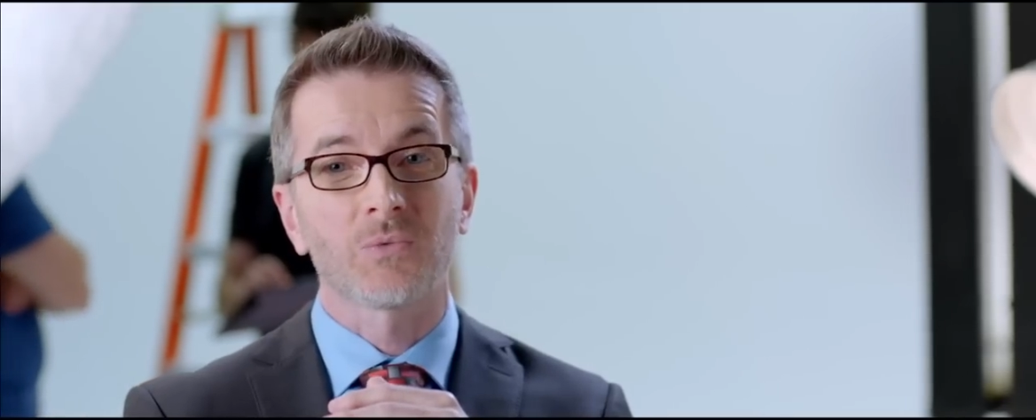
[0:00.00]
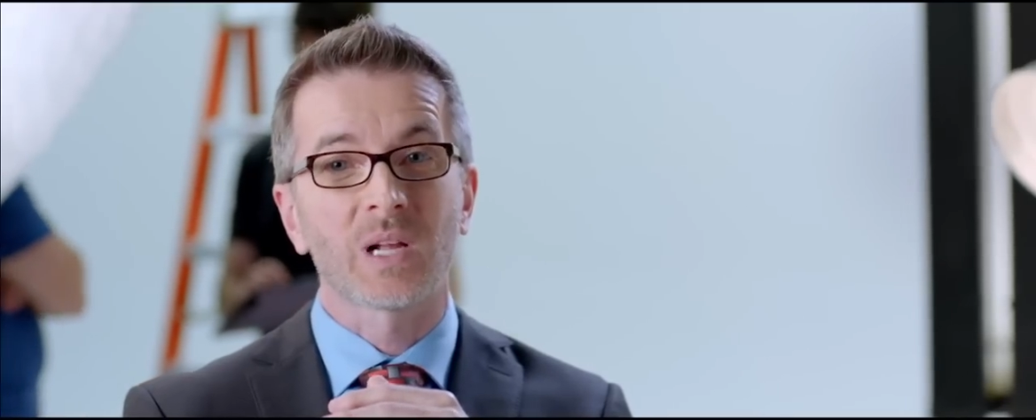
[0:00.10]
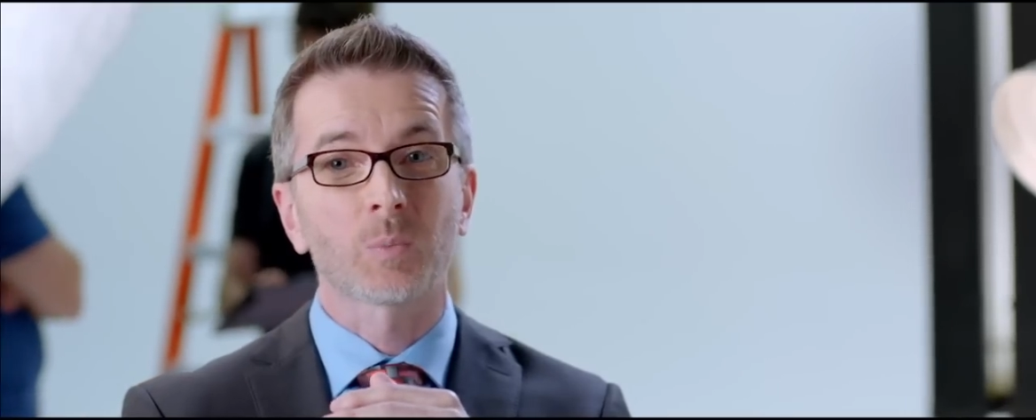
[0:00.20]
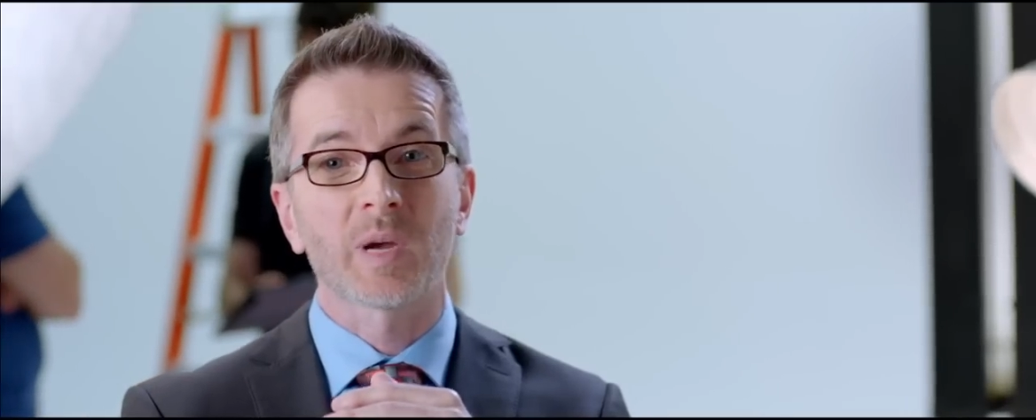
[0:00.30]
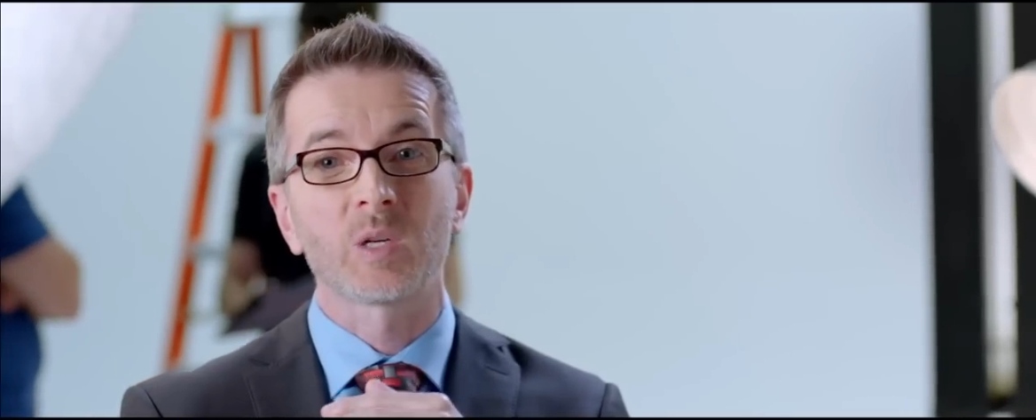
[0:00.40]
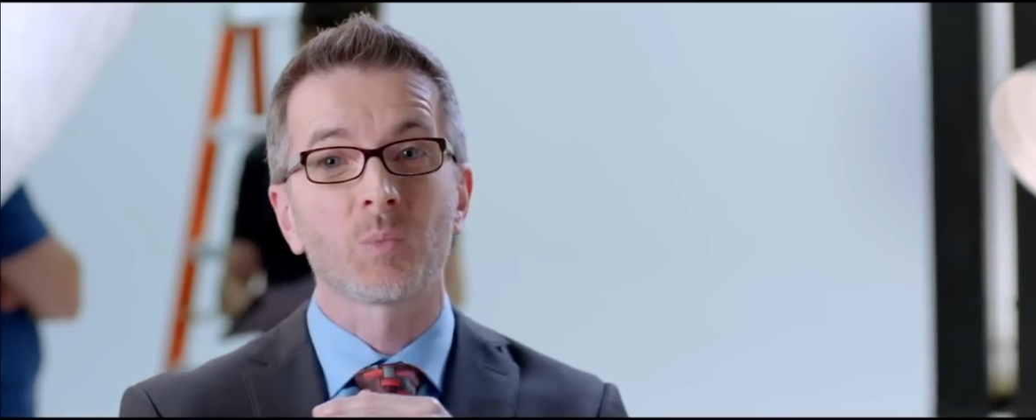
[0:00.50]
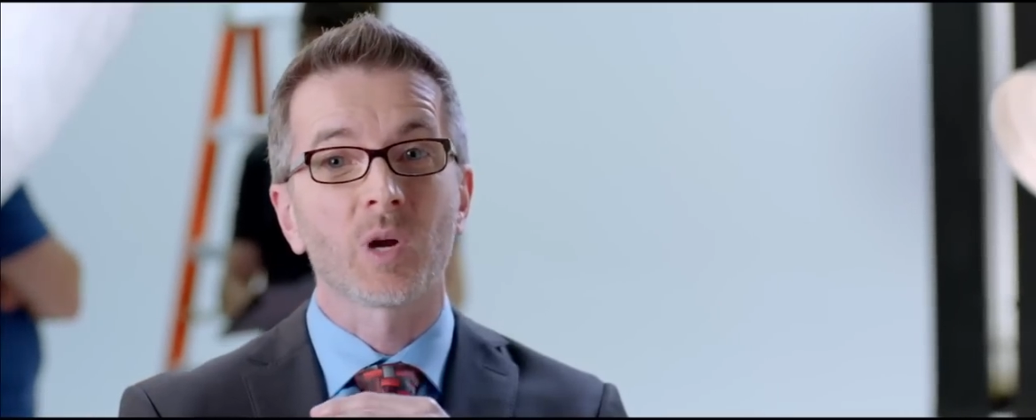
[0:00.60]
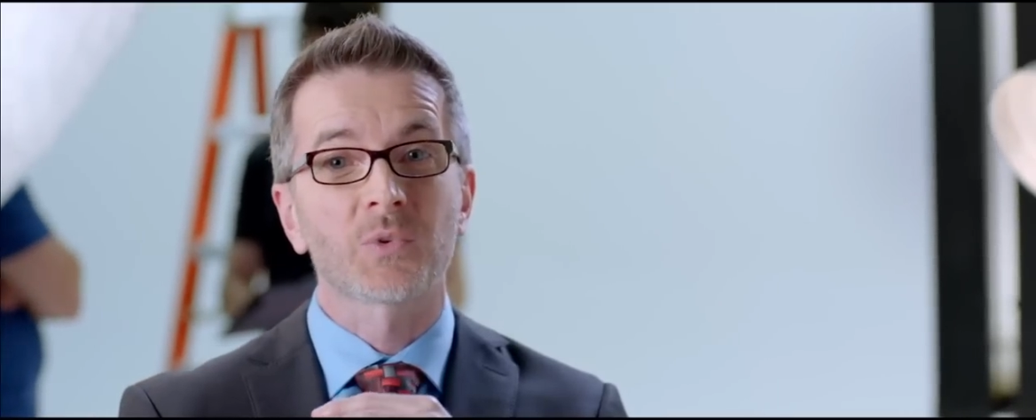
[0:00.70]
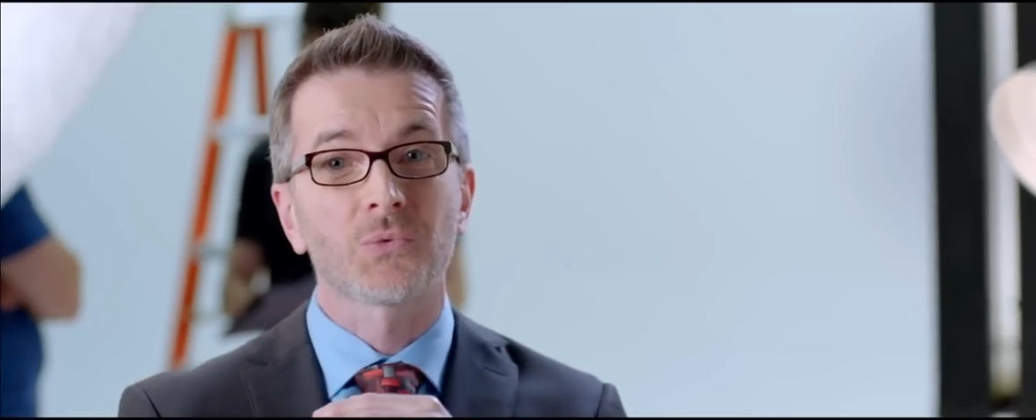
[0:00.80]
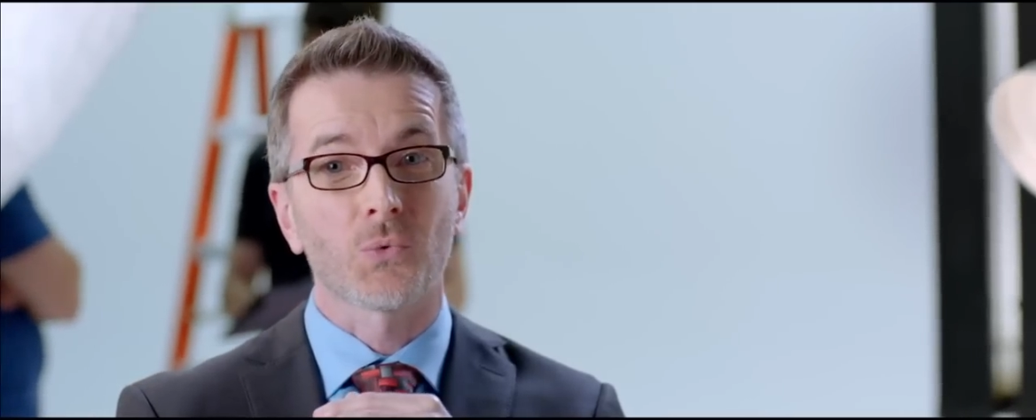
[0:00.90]
followed by an
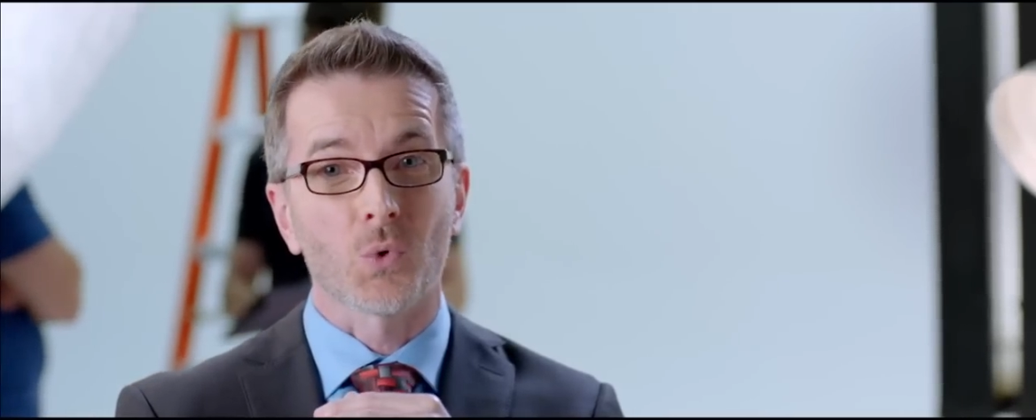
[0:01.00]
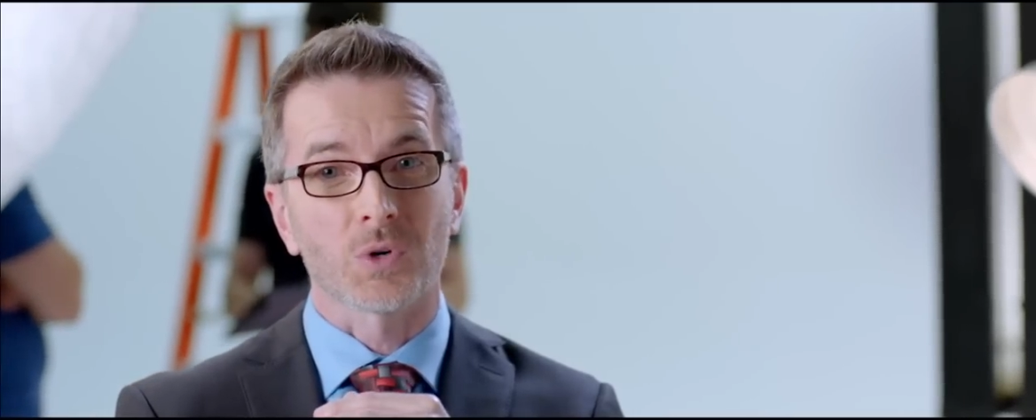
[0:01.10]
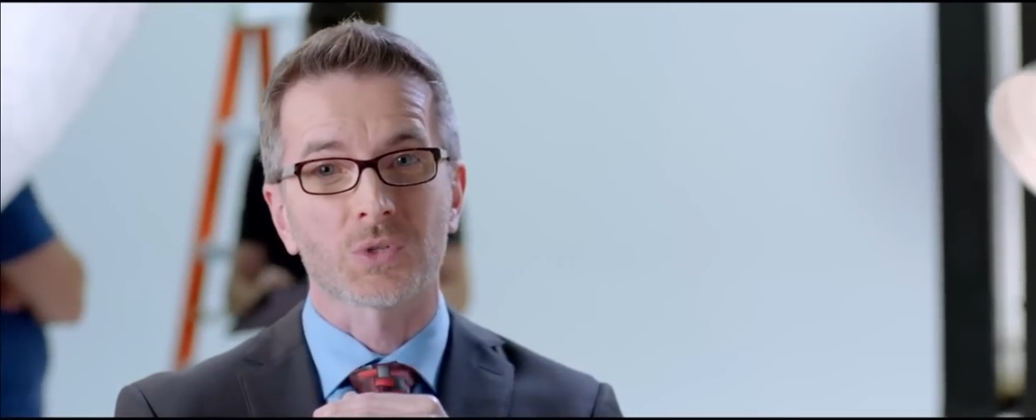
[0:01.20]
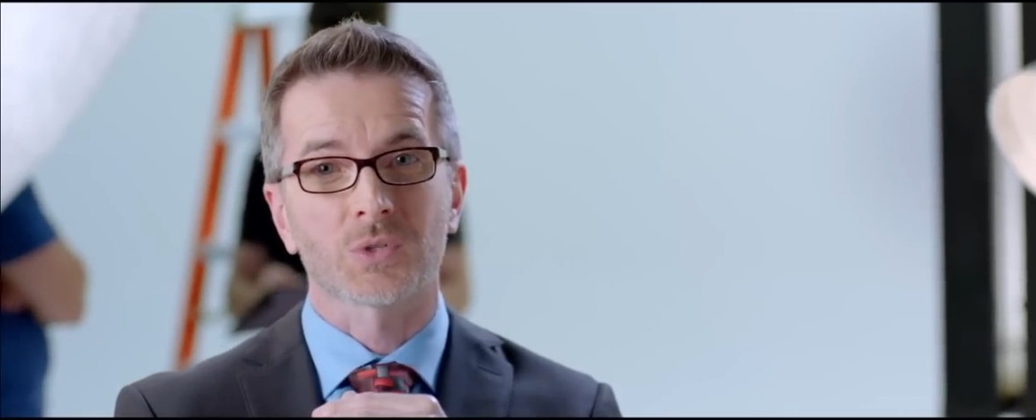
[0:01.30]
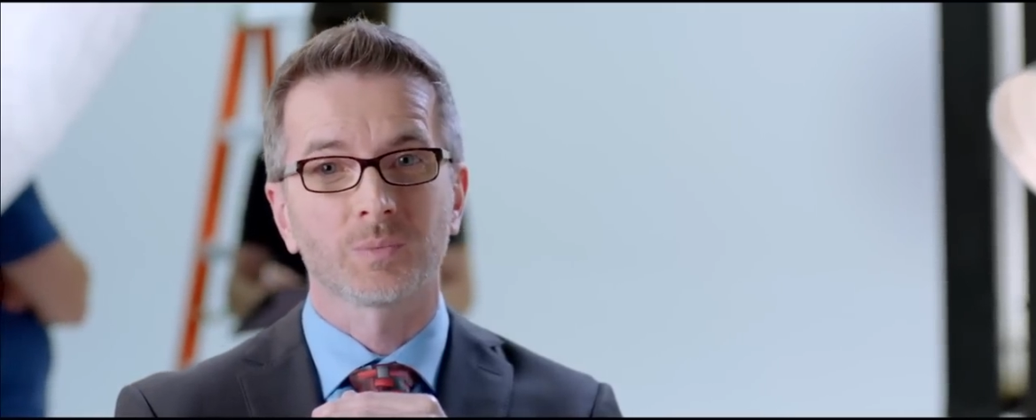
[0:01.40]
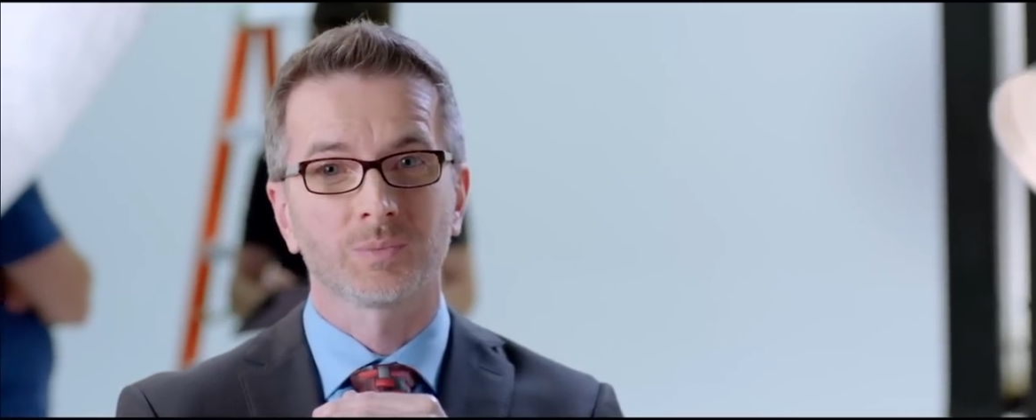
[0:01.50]
abrupt force.